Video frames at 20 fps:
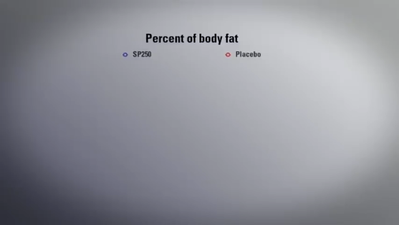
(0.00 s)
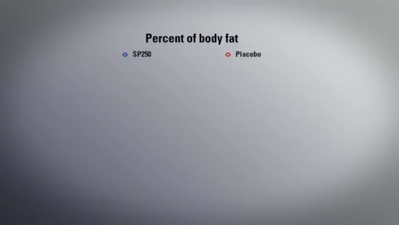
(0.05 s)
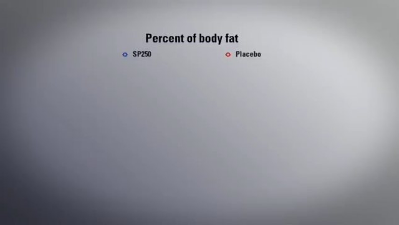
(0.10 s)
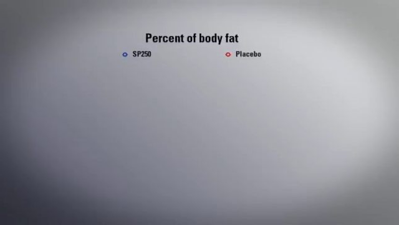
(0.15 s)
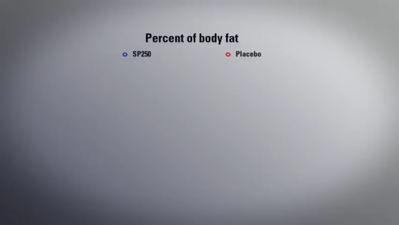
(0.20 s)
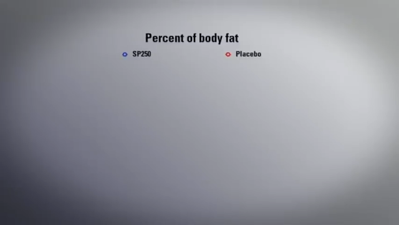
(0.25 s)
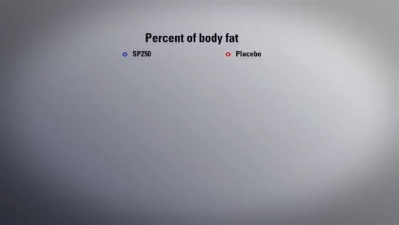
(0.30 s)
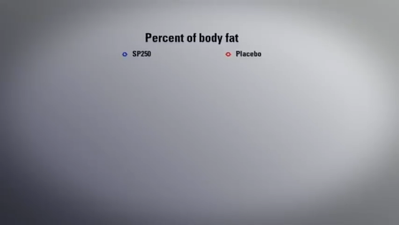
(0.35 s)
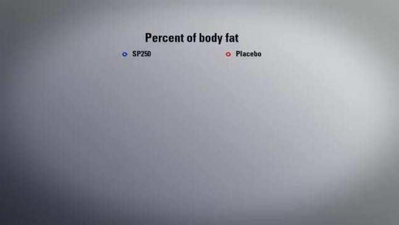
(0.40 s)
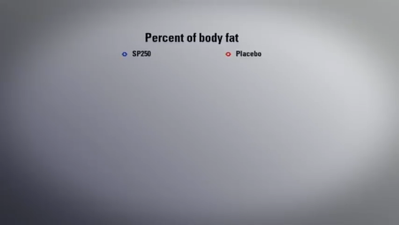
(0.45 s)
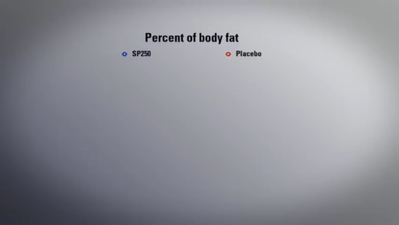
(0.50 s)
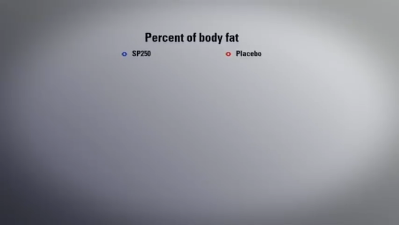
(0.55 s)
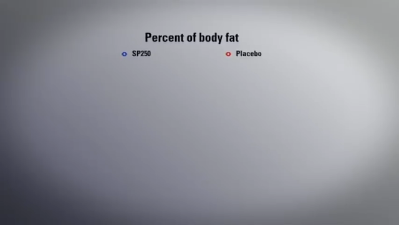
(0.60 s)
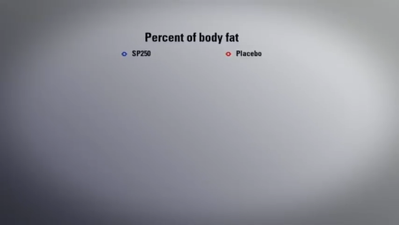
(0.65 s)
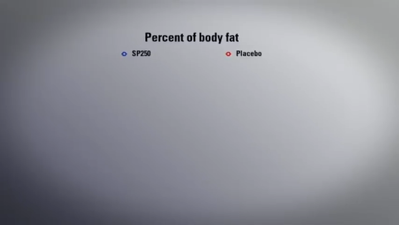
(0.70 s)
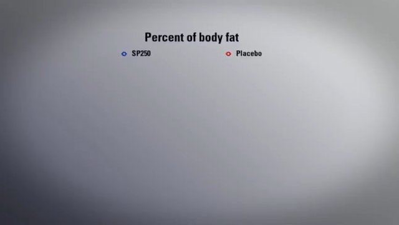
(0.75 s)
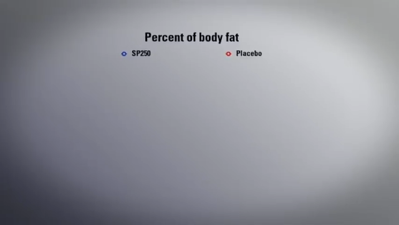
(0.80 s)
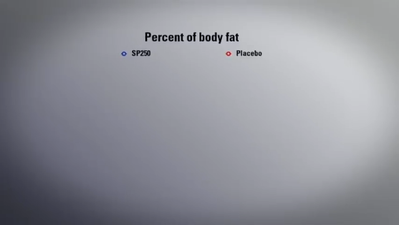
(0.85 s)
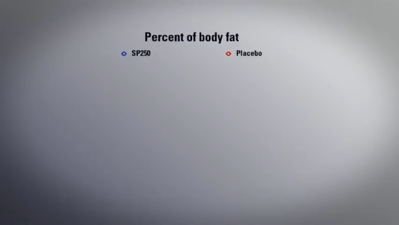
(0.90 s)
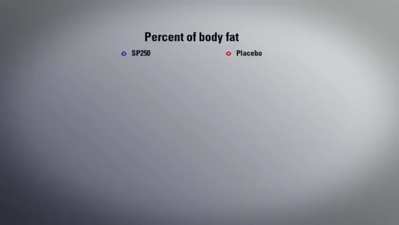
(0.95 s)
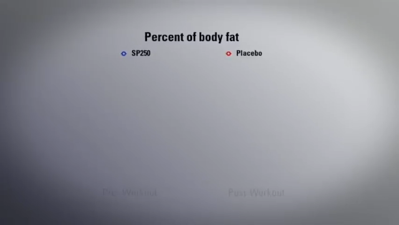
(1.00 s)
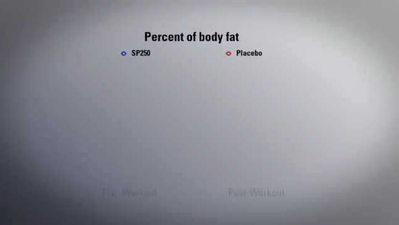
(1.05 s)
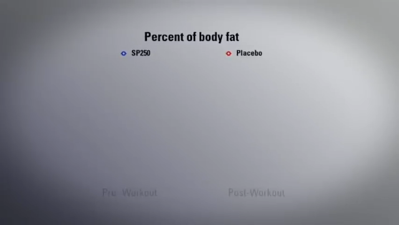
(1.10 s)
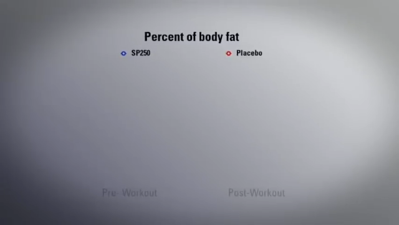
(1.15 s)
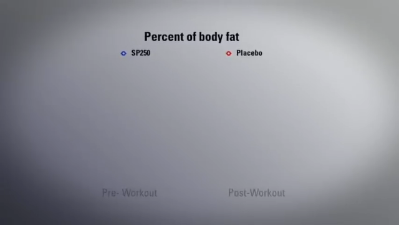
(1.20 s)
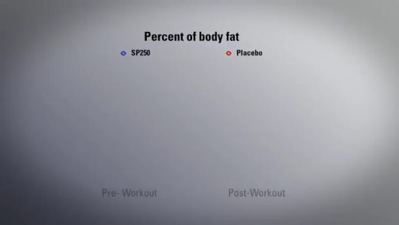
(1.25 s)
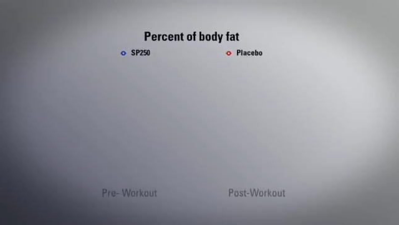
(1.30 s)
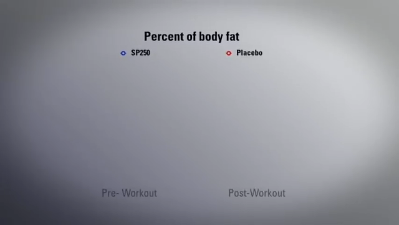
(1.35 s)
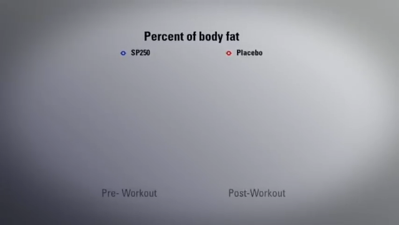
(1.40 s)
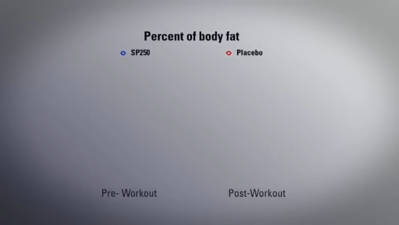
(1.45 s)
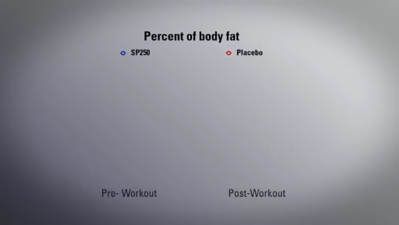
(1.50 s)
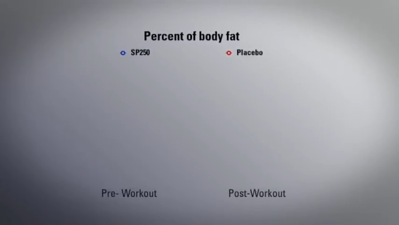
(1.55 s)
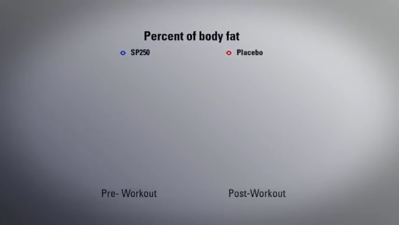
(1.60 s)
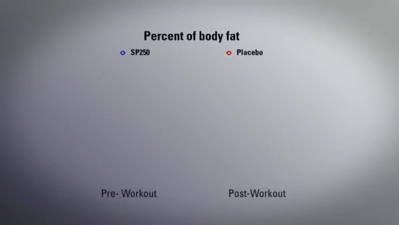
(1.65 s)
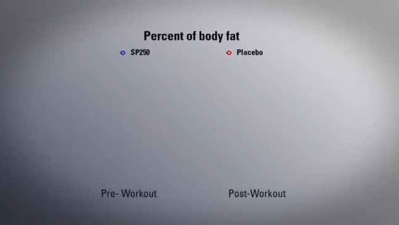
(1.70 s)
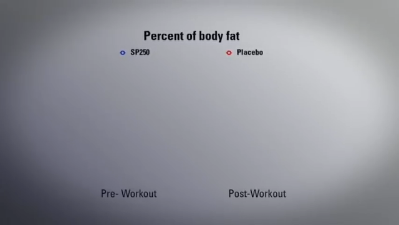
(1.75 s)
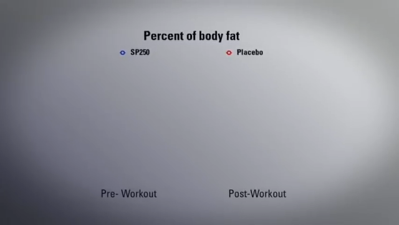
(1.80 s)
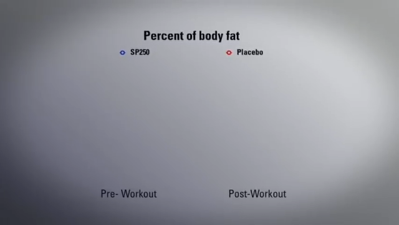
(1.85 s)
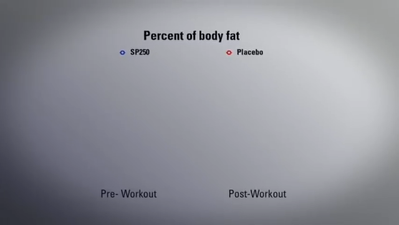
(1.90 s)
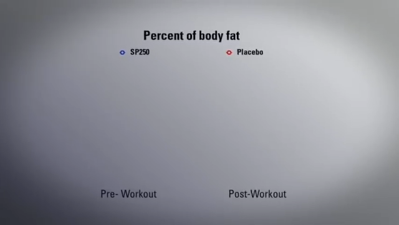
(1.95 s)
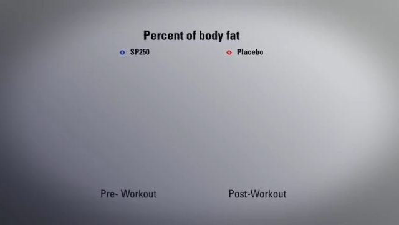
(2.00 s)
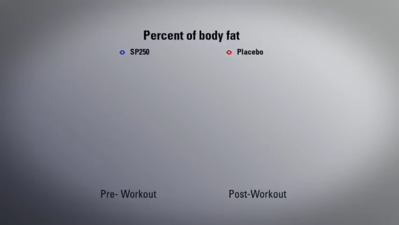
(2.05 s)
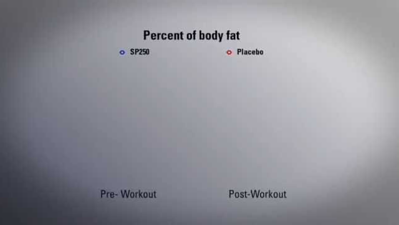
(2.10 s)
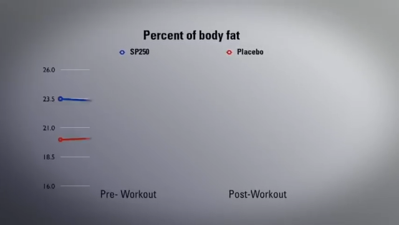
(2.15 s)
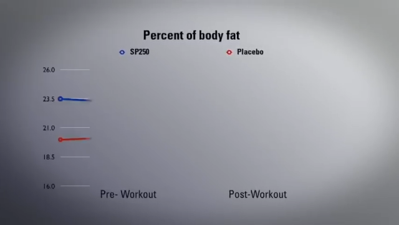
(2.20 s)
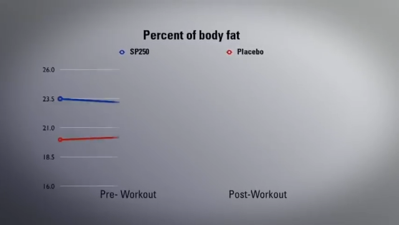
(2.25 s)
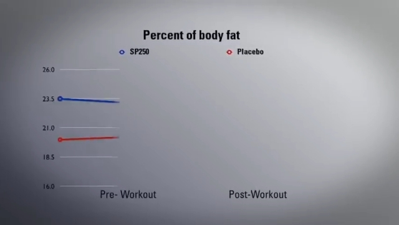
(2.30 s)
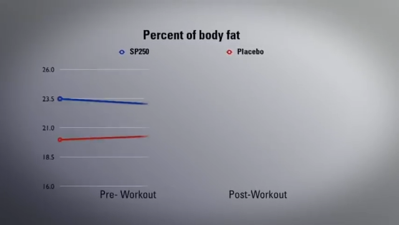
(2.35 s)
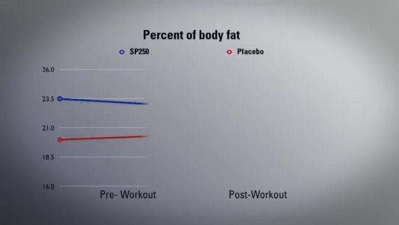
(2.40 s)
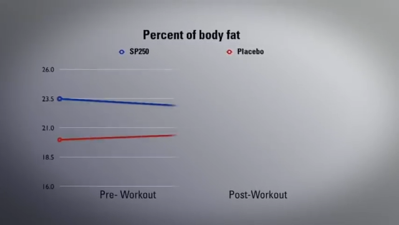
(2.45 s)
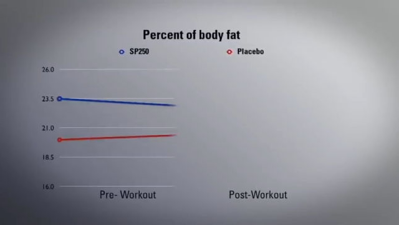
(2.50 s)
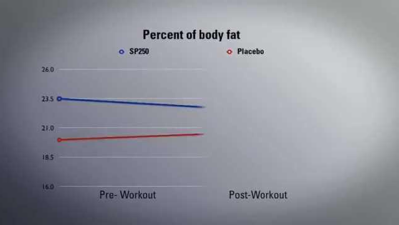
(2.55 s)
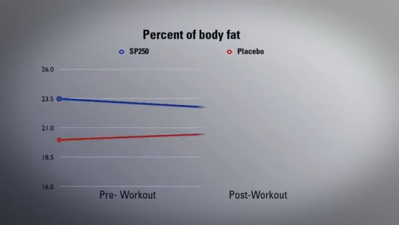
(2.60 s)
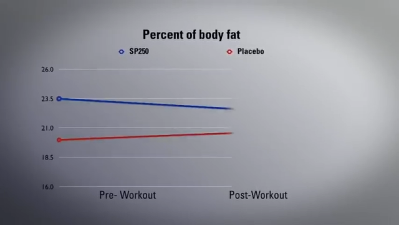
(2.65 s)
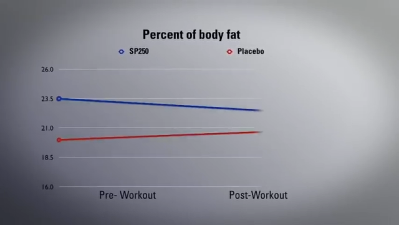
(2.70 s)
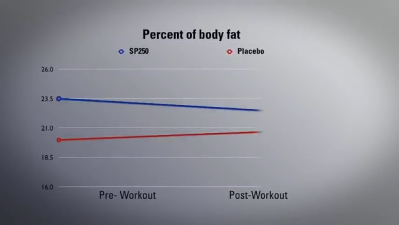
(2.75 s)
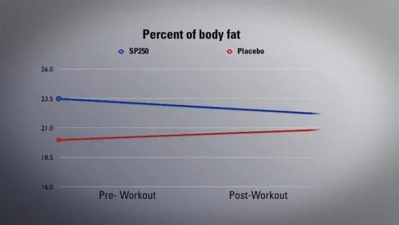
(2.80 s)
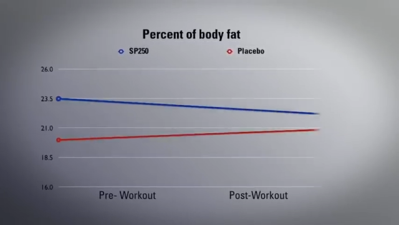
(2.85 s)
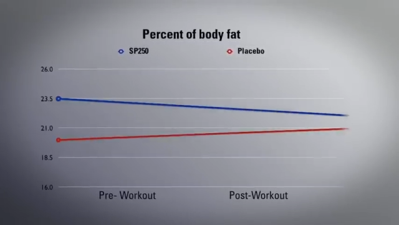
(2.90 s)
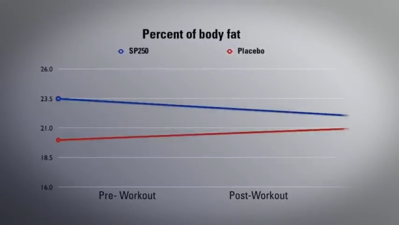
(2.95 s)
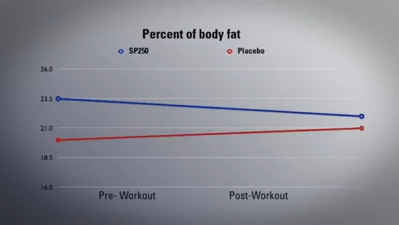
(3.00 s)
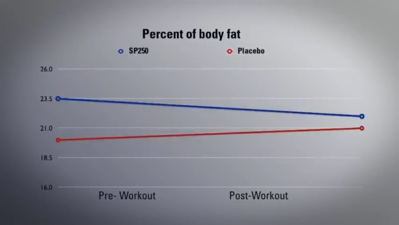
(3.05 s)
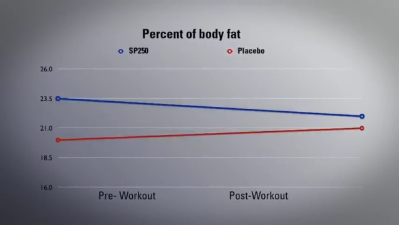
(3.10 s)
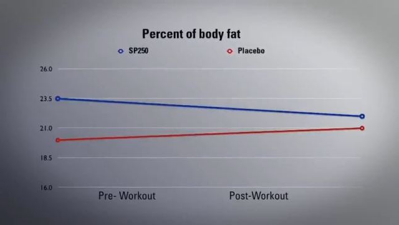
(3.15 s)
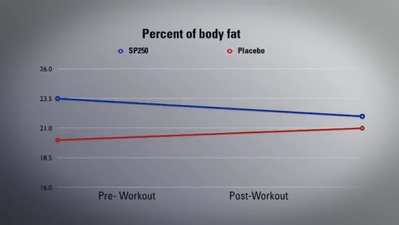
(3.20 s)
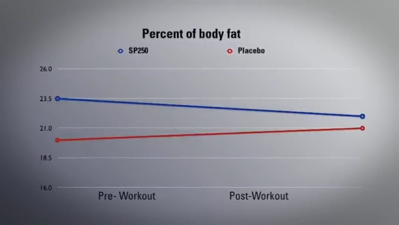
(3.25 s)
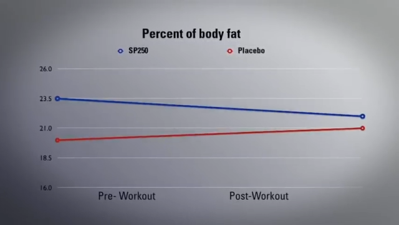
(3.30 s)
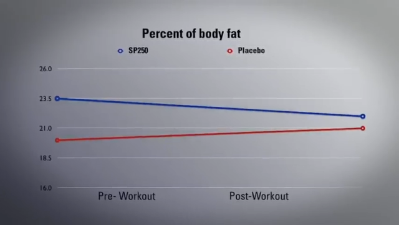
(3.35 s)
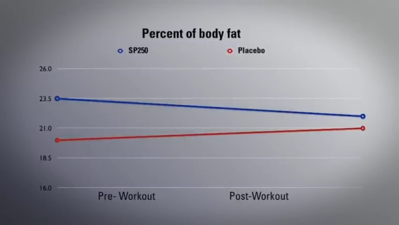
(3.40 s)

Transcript: Nobody's mouth can be seen.